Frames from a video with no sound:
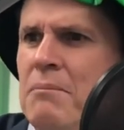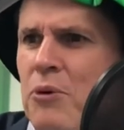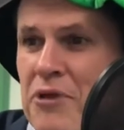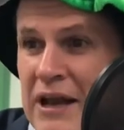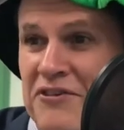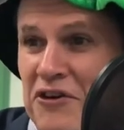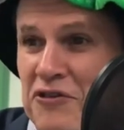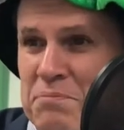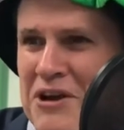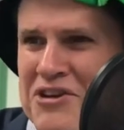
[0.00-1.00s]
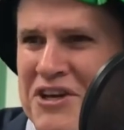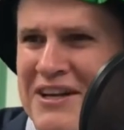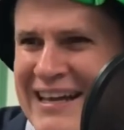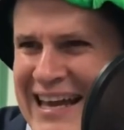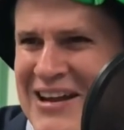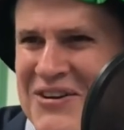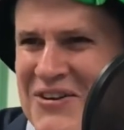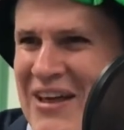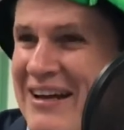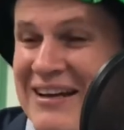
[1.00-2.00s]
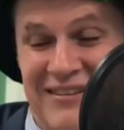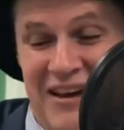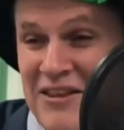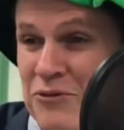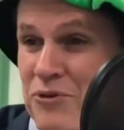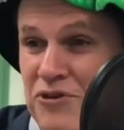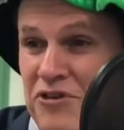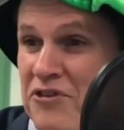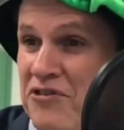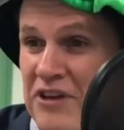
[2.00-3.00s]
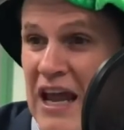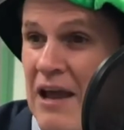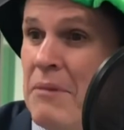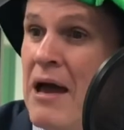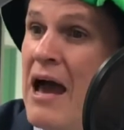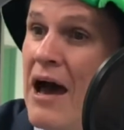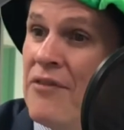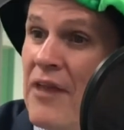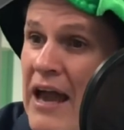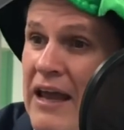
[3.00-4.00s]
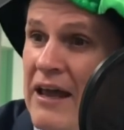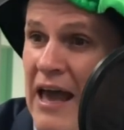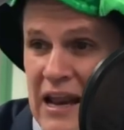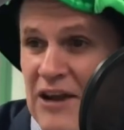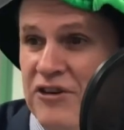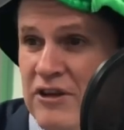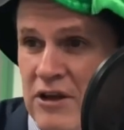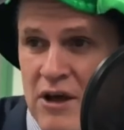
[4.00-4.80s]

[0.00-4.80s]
But with an Excel spreadsheet, it can do that. And so this was just a scam, and they had actually,